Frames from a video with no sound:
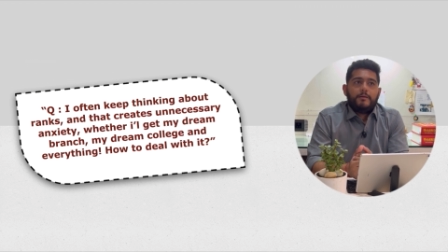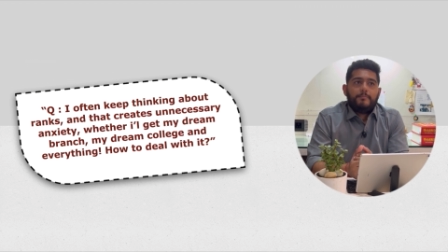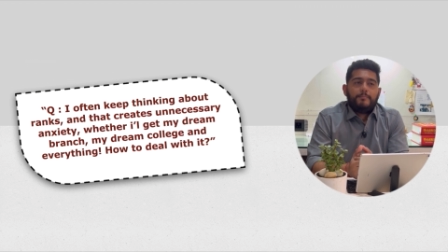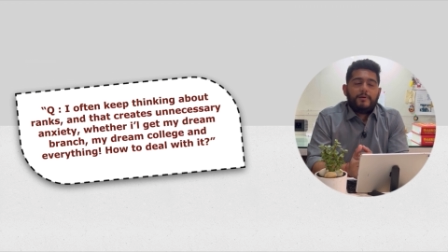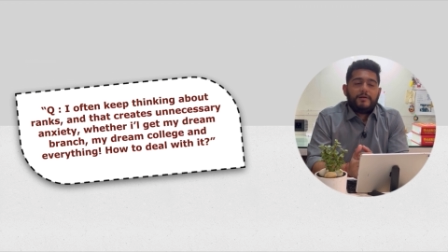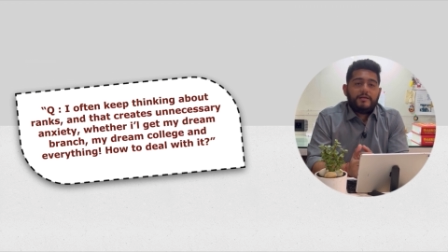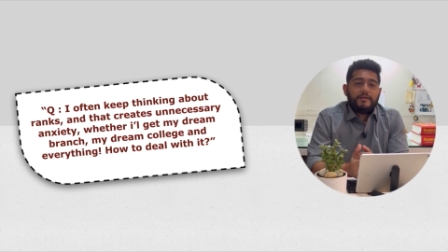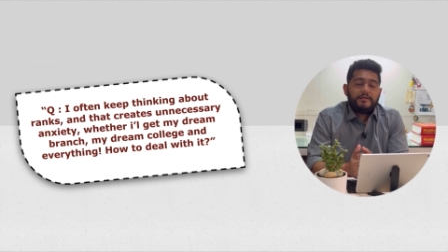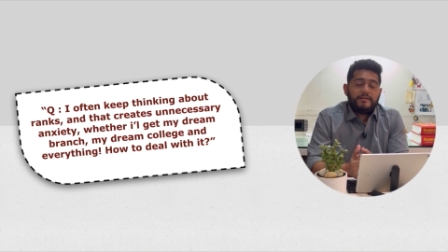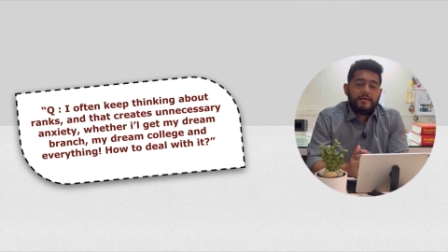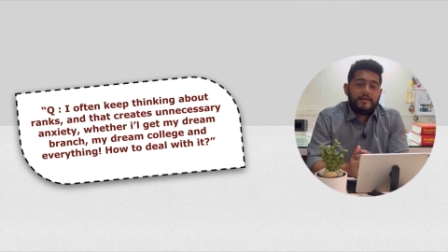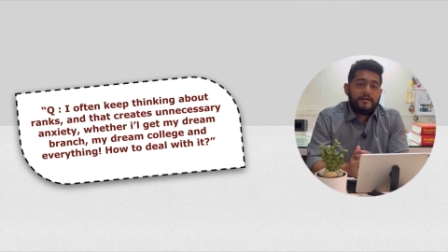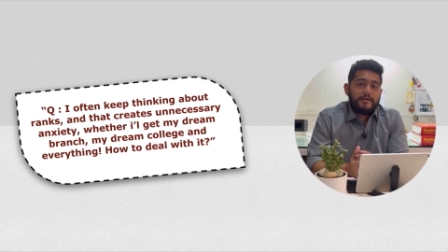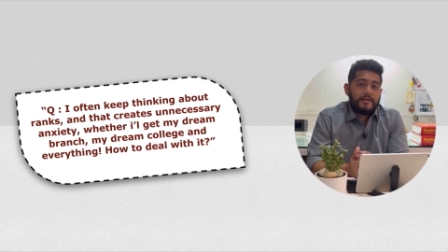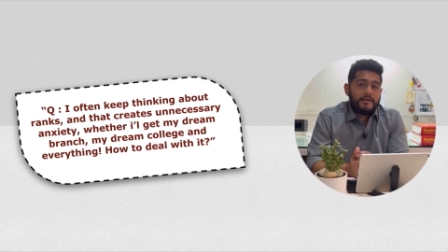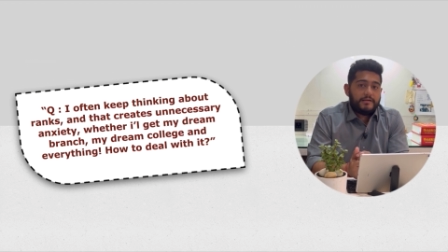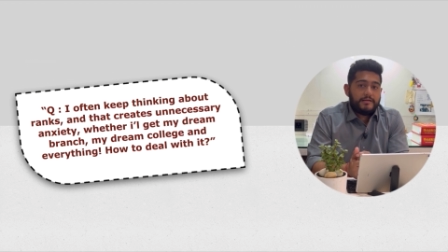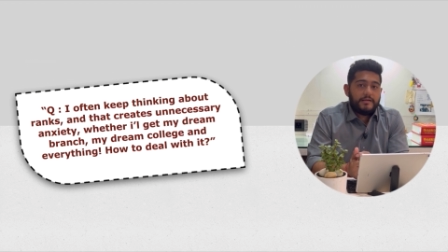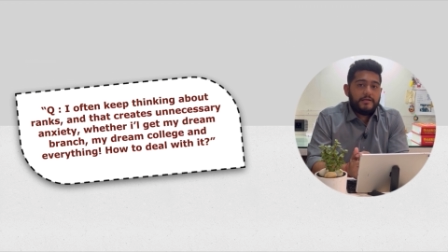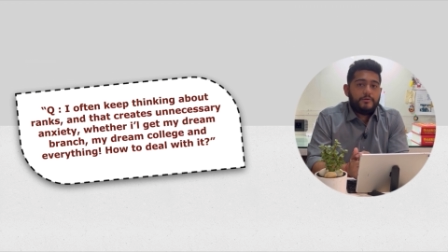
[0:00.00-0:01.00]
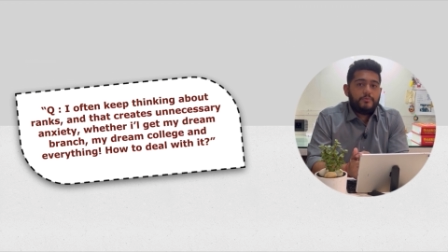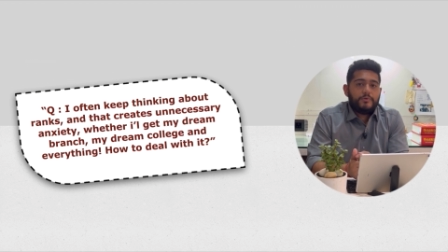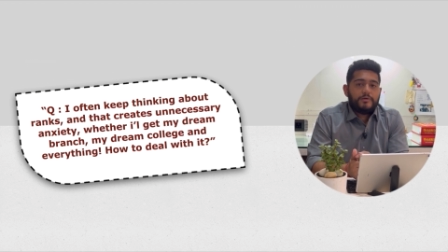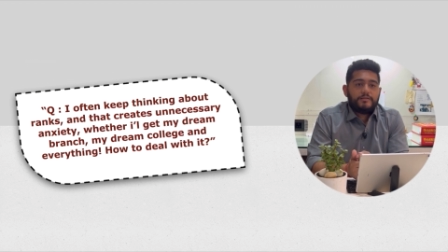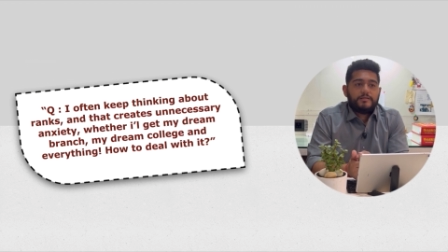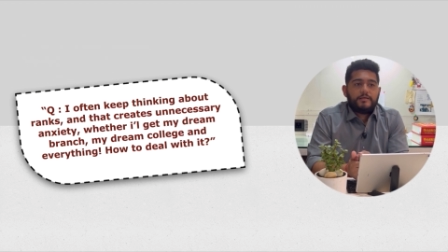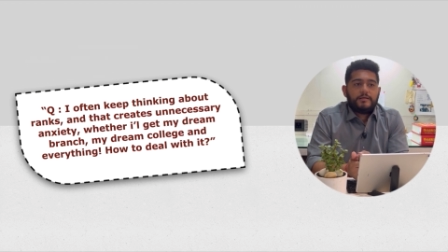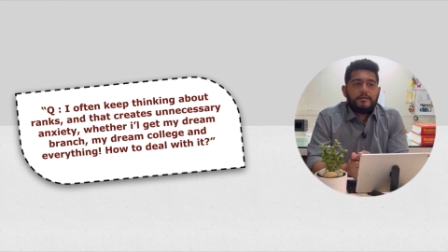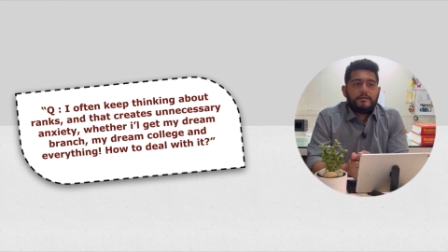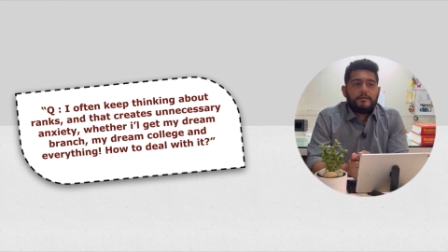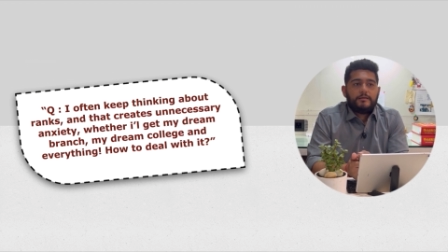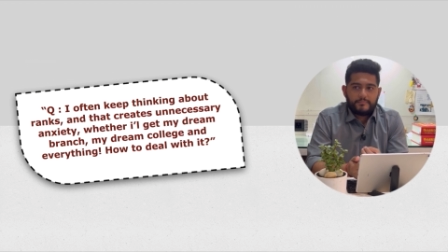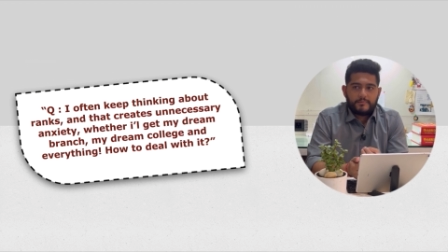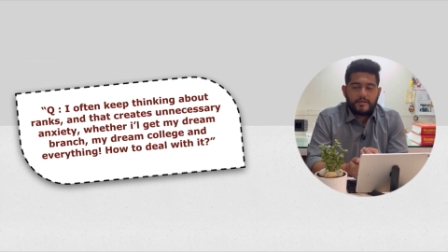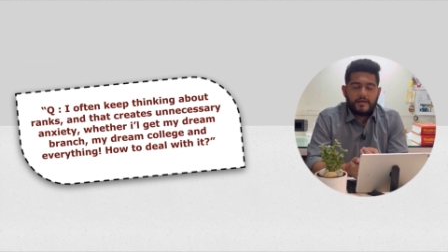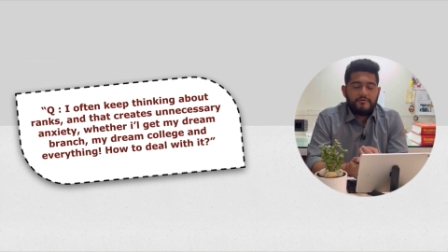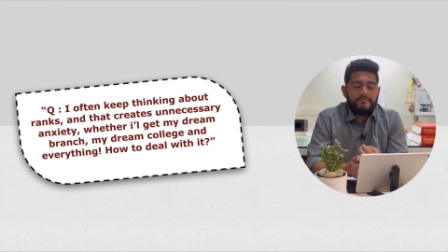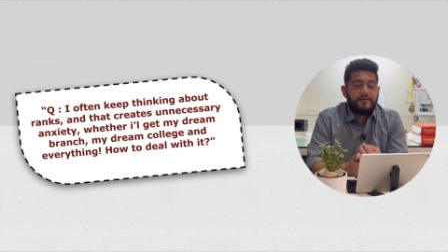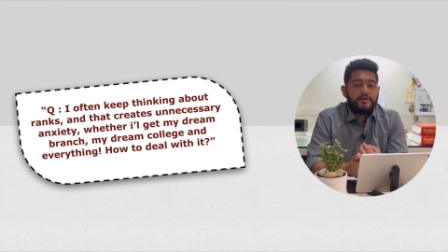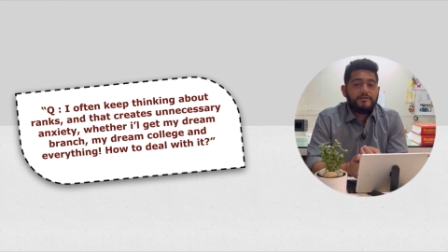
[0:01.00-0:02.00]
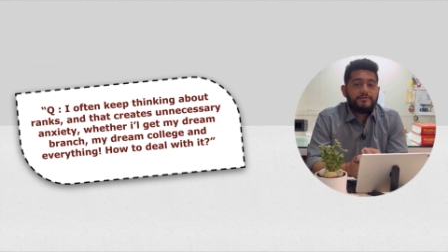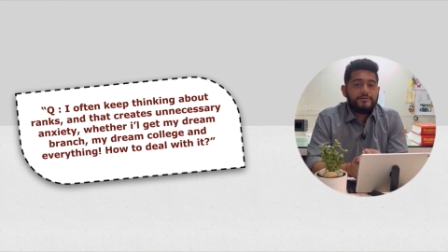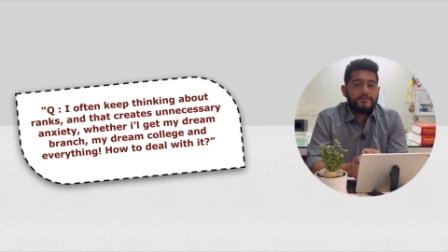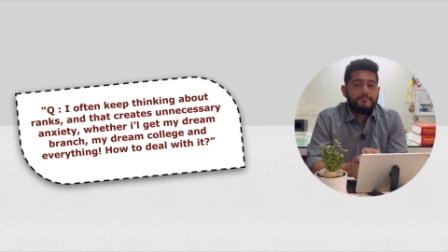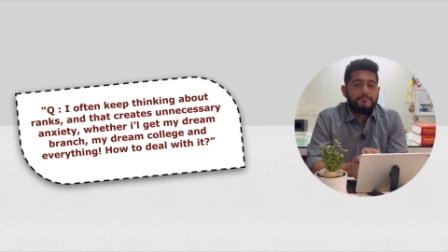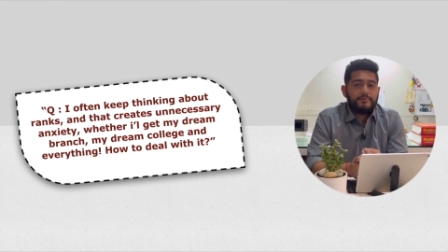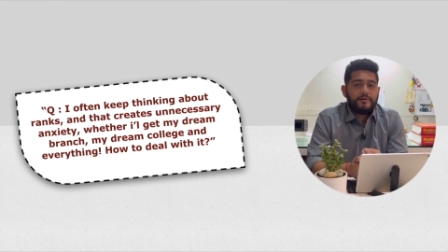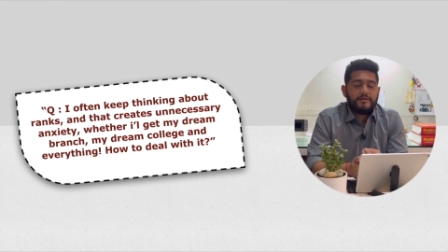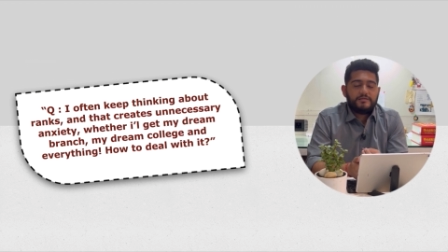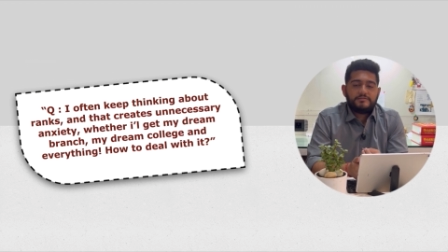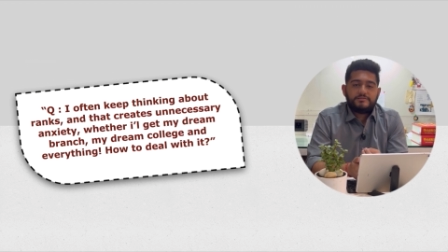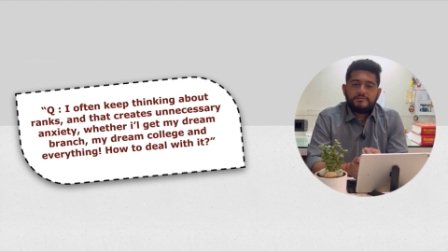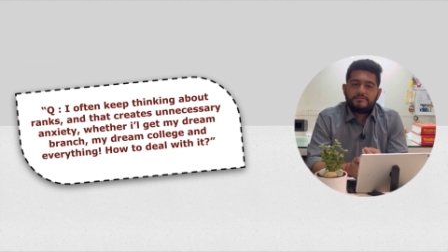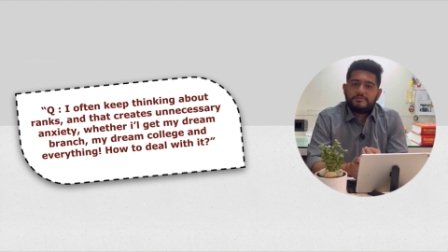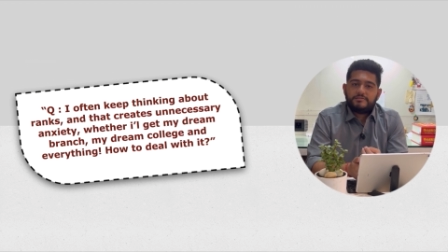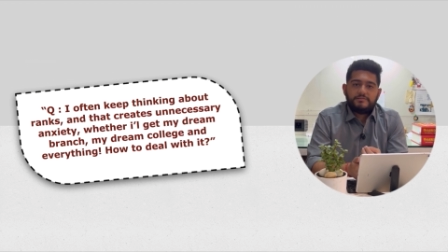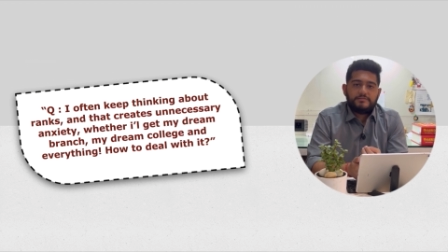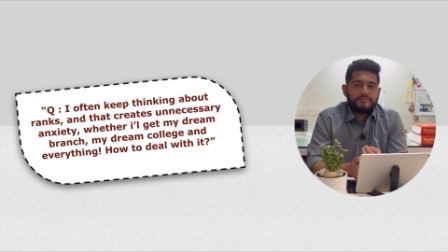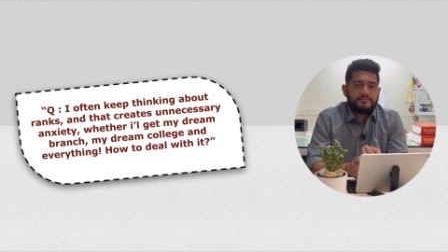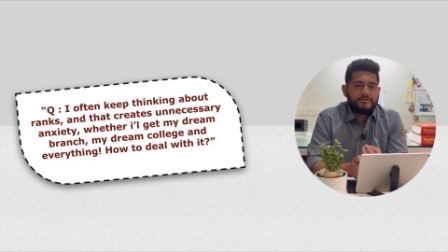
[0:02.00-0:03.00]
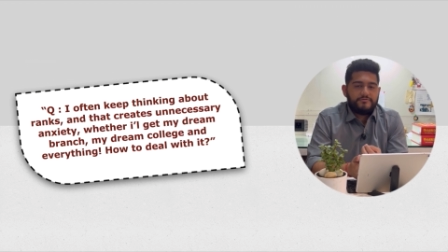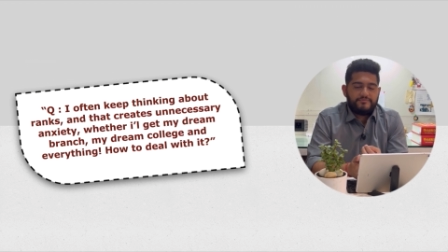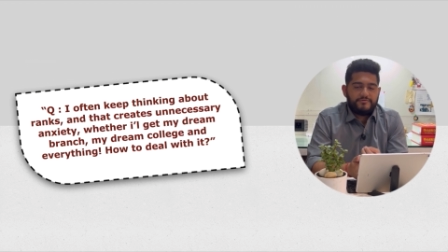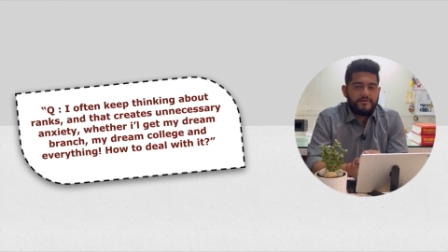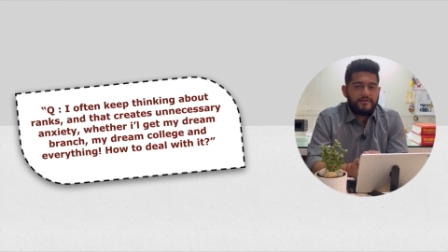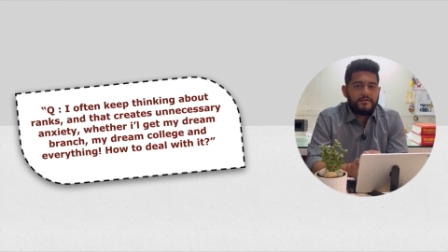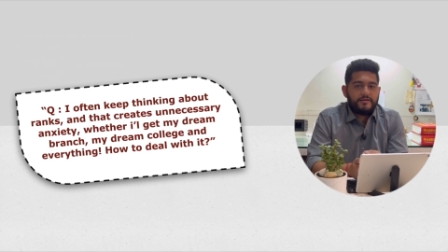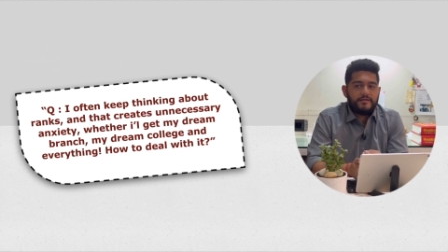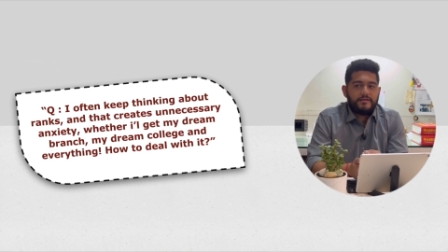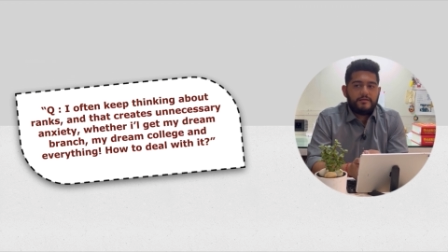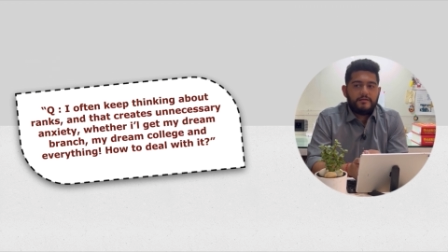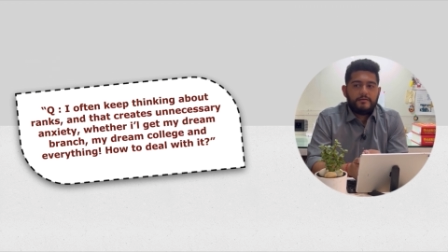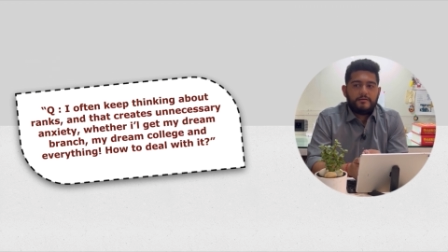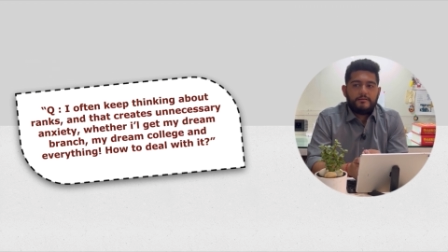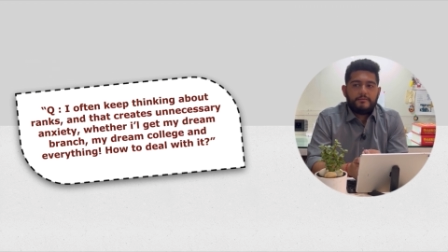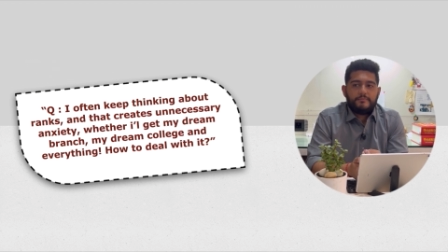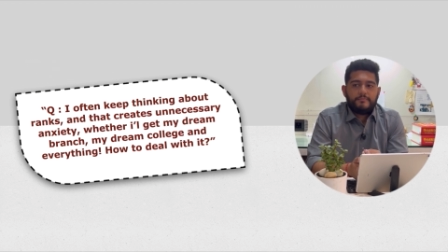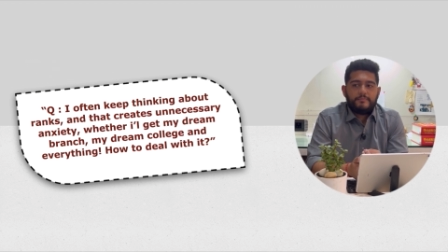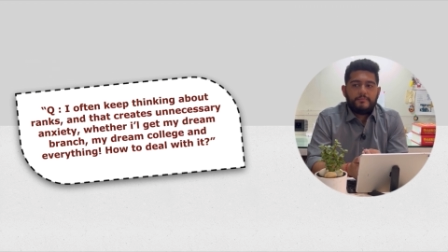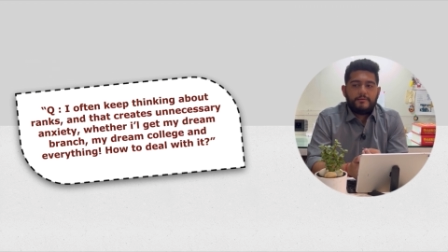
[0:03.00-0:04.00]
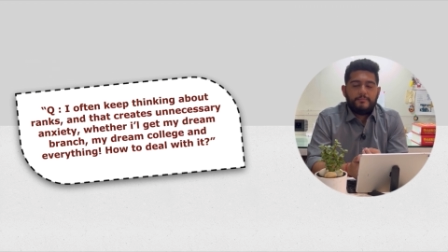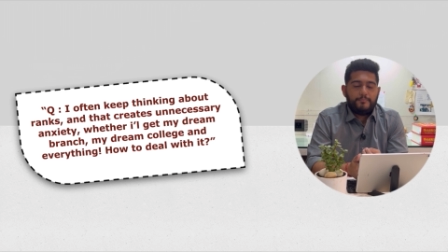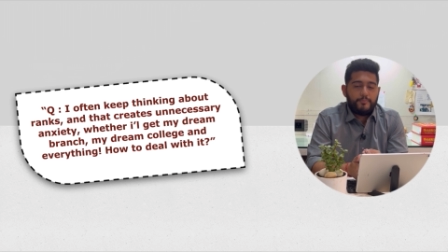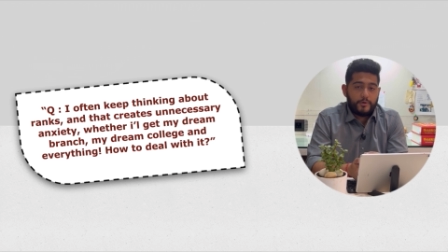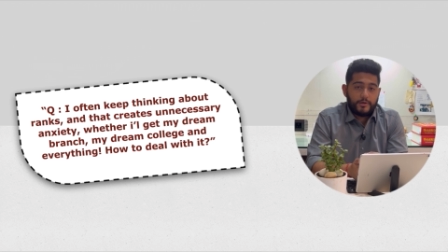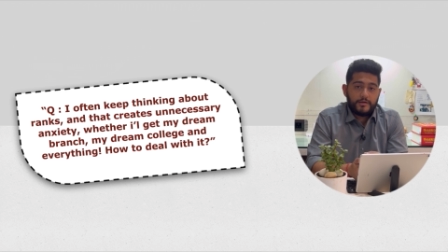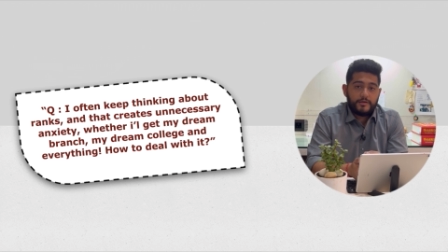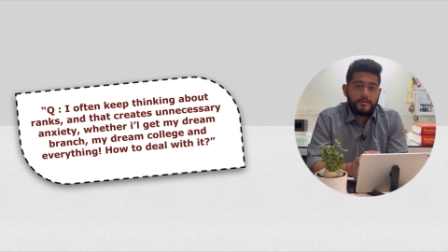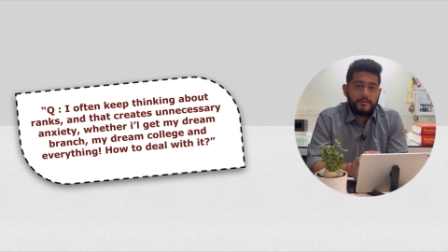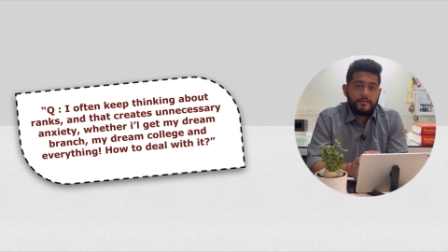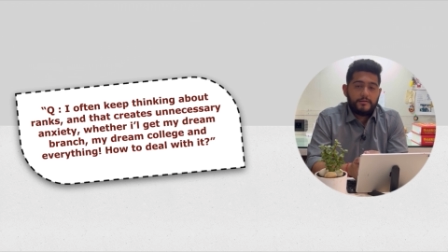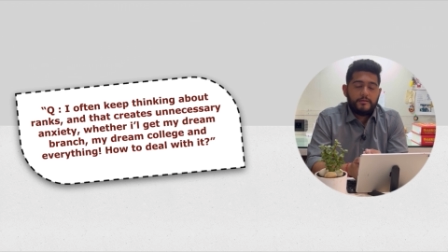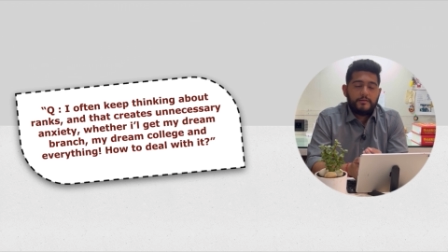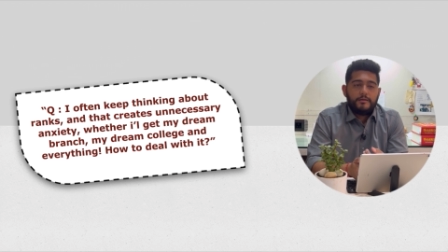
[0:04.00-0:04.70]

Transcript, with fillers: But in the end, I'll tell you one thing. Having a dream branch is definitely important.